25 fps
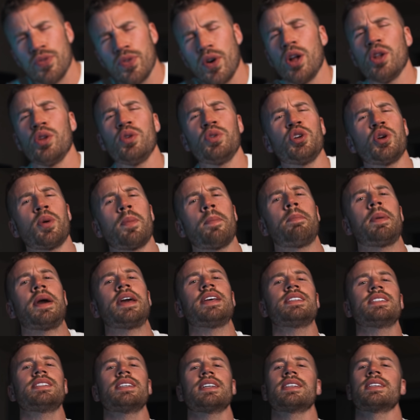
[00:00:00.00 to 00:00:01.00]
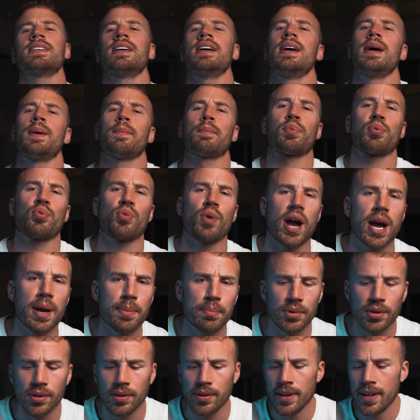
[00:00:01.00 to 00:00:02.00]
follow your basic
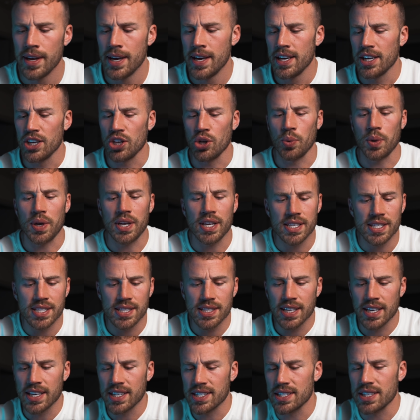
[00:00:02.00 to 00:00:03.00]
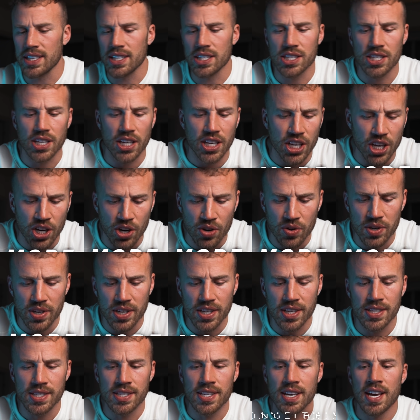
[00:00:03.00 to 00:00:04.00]
primal, you know, instincts and
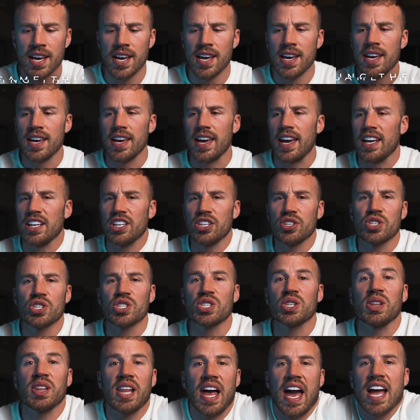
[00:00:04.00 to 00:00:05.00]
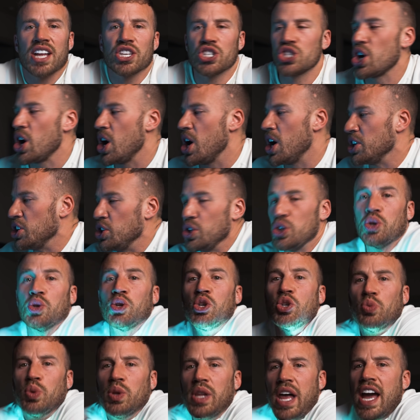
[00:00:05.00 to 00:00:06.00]
insecurities, and you just latch on. You,
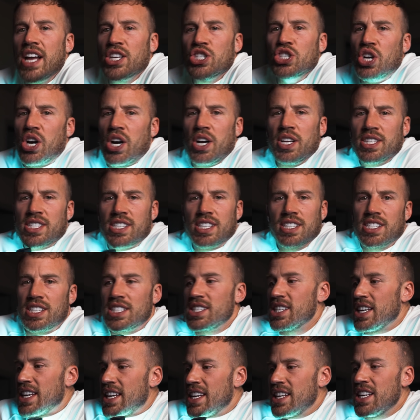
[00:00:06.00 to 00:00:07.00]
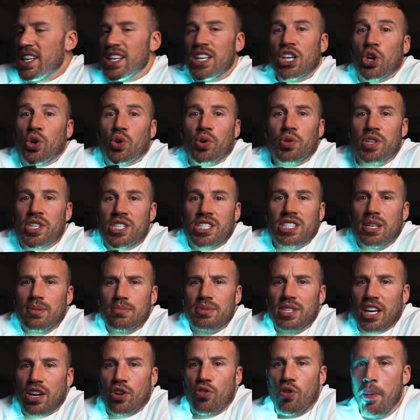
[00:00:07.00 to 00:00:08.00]
you latch on to, to any girl that
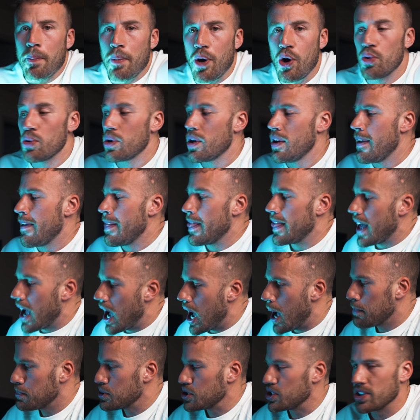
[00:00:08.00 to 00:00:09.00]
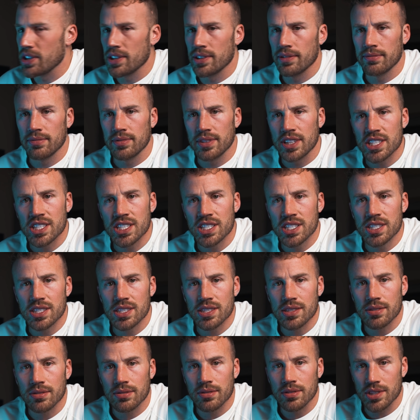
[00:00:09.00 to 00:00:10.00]
seems like a remote option. This
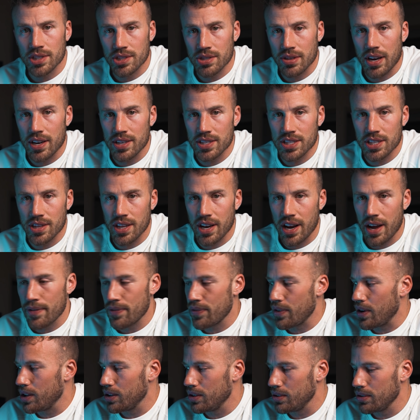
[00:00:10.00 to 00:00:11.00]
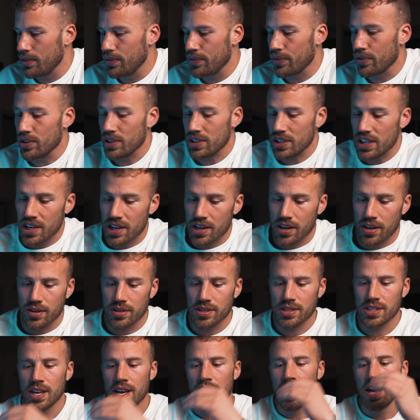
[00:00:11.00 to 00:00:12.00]
is the strategy that I followed for
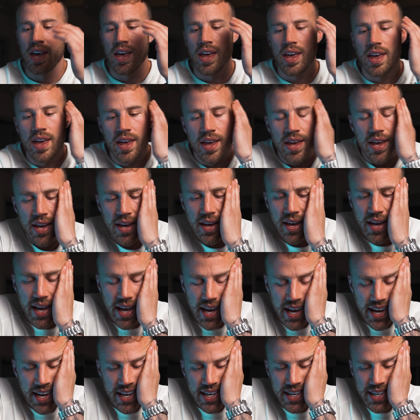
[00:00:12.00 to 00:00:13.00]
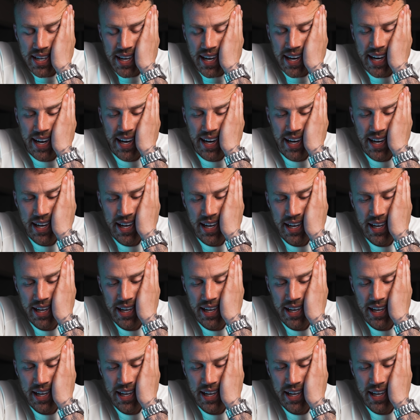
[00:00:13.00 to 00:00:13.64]
years. And uh,